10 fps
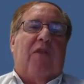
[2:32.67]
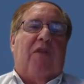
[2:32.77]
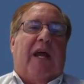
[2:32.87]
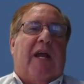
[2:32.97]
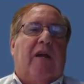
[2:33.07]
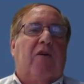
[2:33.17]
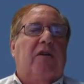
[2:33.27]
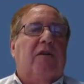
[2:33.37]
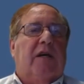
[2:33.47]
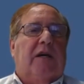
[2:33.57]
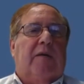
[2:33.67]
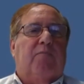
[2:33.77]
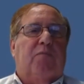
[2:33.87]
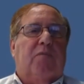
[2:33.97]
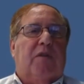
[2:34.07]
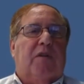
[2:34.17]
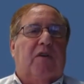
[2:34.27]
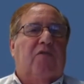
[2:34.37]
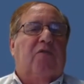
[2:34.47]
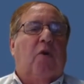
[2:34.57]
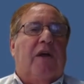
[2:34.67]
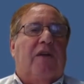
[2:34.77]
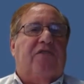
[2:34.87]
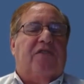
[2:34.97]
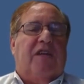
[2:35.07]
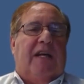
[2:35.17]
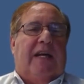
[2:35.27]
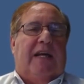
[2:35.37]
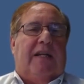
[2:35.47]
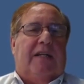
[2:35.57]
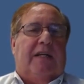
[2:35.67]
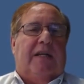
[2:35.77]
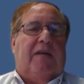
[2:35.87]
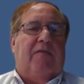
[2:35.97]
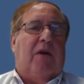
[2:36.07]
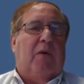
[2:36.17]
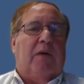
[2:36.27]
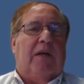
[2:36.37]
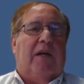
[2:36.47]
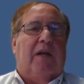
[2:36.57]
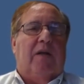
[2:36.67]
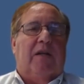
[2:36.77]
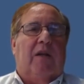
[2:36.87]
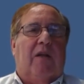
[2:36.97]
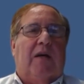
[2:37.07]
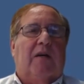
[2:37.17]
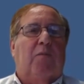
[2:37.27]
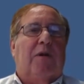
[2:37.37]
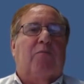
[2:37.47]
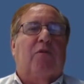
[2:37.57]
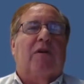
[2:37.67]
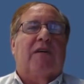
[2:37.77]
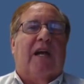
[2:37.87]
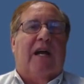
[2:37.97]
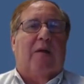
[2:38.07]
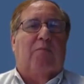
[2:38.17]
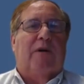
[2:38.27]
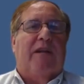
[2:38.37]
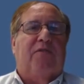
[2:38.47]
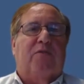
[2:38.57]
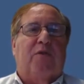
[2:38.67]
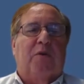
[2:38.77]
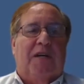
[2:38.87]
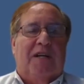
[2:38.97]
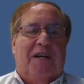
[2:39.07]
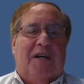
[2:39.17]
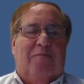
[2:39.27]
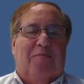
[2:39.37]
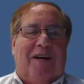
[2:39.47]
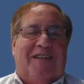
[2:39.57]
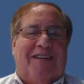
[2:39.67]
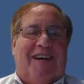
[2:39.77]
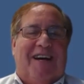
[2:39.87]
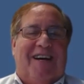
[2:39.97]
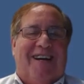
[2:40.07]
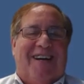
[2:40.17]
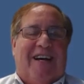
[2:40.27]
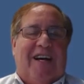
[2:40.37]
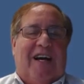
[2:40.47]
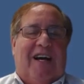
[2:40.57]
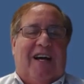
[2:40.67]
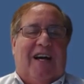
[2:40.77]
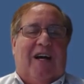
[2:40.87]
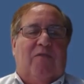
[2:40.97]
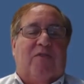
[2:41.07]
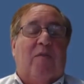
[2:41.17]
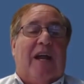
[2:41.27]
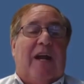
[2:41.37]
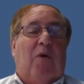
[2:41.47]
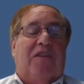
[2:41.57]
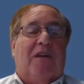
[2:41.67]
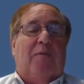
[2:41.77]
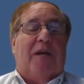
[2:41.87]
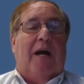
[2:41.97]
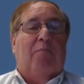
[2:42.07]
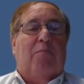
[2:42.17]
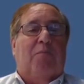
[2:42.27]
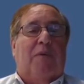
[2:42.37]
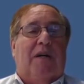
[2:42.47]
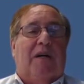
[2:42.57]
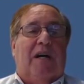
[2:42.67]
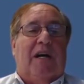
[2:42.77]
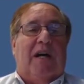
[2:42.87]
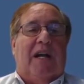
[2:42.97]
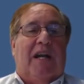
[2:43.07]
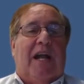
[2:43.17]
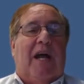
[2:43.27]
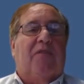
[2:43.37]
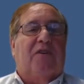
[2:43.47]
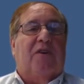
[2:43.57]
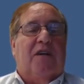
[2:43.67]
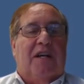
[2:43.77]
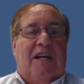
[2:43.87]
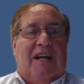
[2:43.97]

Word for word: that I had a good voice, and even though you know, that little bit of Brooklyn kind of bleeds through, but from that I wanted to become an announcer,